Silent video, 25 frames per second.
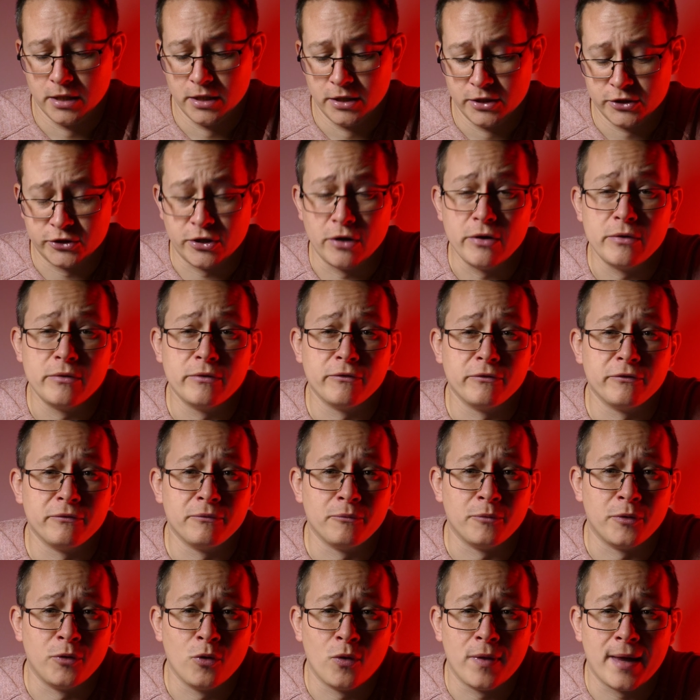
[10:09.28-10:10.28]
So
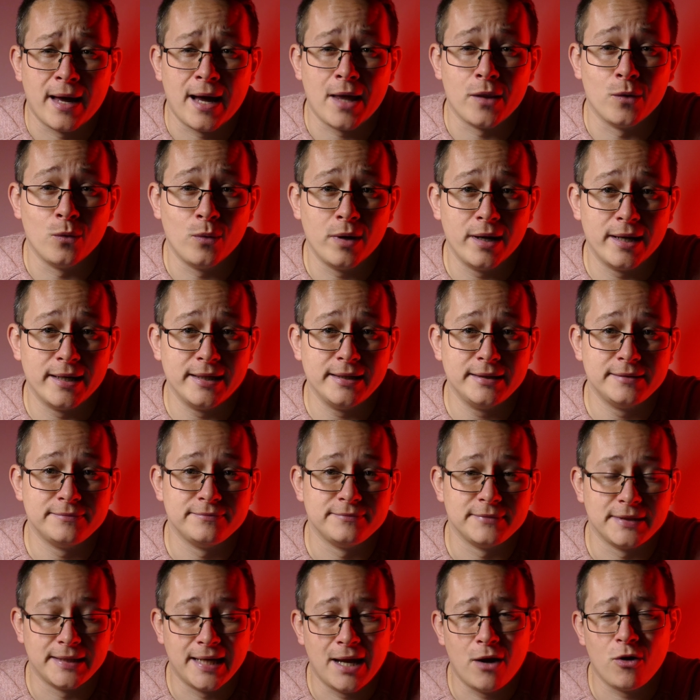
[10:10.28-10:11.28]
with all that out of the way,
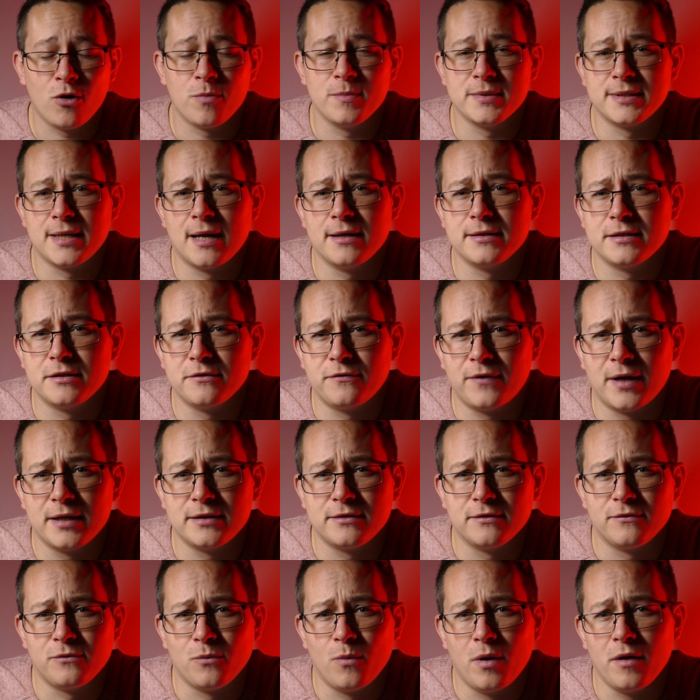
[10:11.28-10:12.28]
it now comes down to the
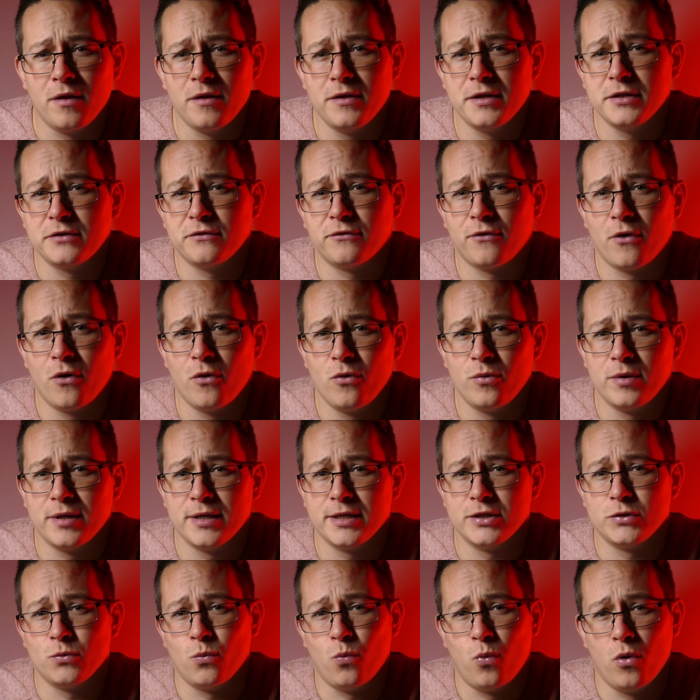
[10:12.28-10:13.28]
fact of whether this phone
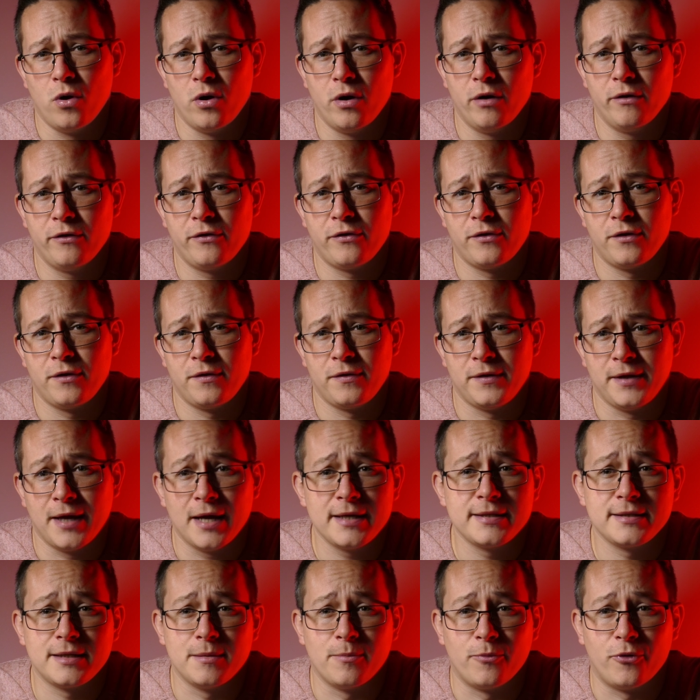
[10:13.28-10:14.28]
is worth the
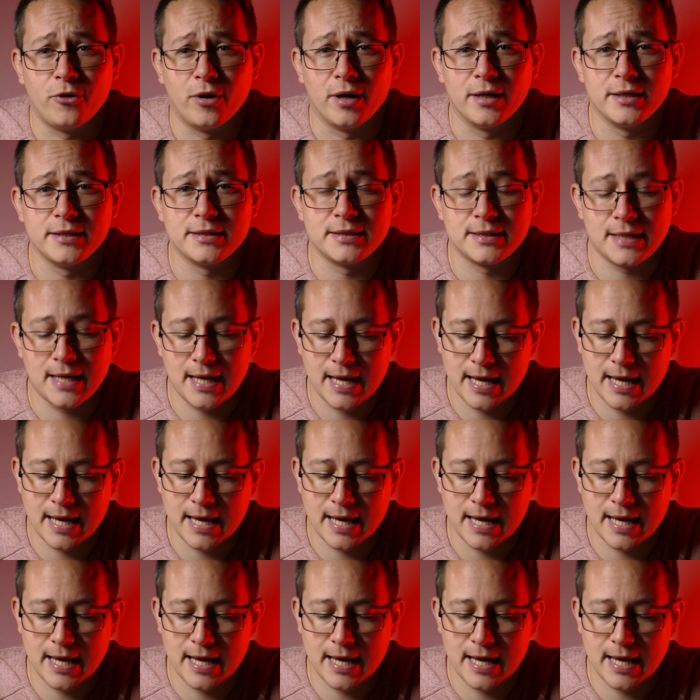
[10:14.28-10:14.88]
asking price.